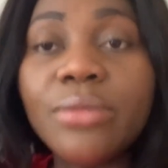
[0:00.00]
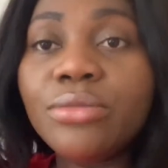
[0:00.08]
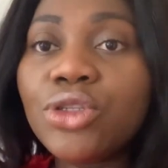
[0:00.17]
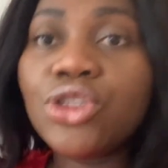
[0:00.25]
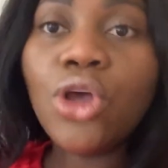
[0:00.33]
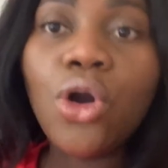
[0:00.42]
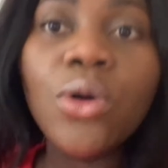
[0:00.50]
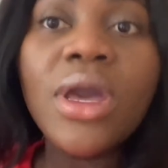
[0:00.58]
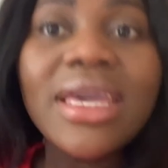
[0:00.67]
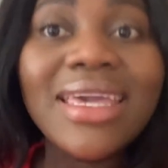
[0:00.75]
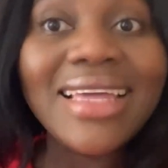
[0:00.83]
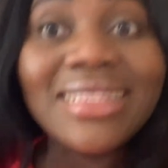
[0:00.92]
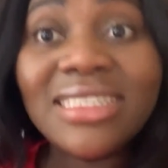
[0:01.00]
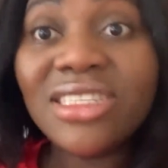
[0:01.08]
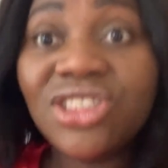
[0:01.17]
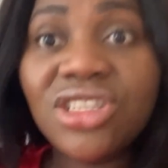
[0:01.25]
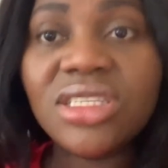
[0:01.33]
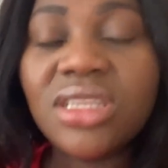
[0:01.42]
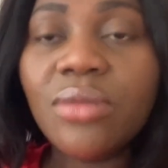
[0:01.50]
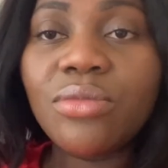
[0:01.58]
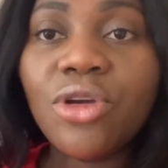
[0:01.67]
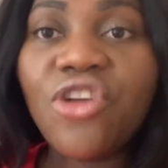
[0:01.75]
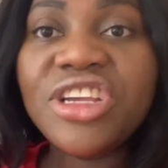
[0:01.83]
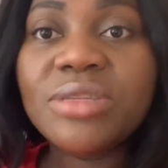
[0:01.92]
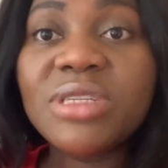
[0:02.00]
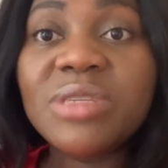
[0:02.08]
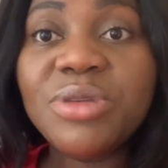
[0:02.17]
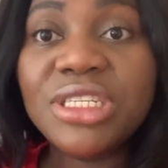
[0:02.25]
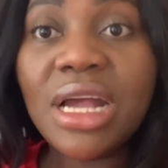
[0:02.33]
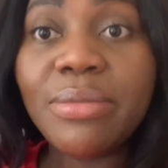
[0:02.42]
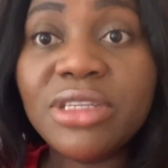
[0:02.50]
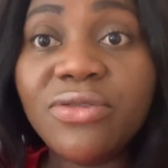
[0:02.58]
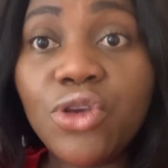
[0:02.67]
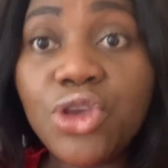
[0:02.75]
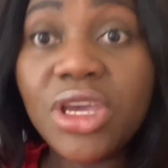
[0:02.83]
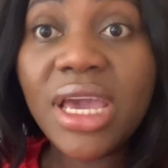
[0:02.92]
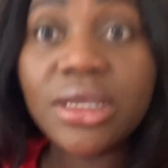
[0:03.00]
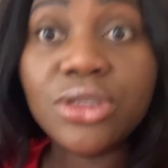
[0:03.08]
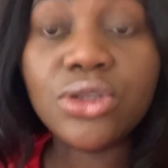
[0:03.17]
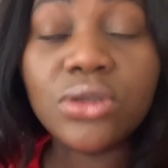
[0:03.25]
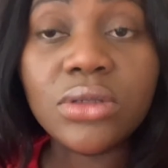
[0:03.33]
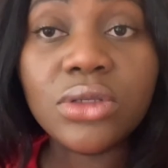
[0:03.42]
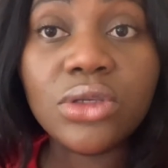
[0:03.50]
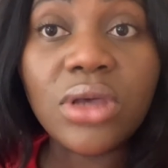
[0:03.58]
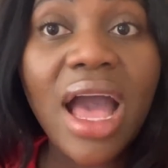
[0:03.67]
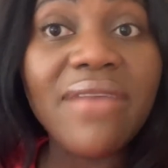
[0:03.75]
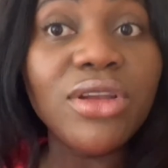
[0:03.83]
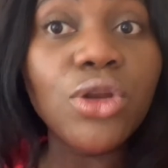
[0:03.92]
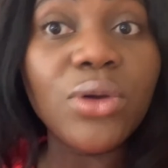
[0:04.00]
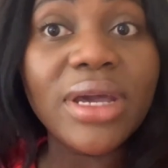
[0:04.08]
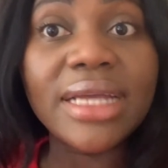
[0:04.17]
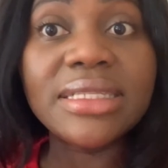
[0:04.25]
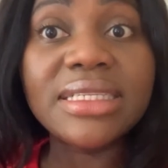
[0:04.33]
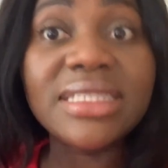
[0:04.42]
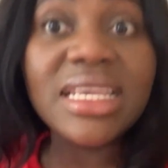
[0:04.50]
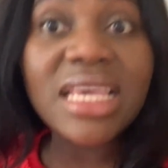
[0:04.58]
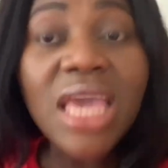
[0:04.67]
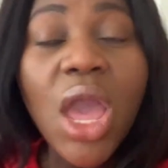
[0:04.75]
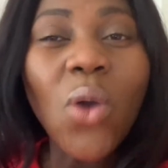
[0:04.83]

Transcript: so yeah, this is just Christmas pajamas for you guys to have a look and see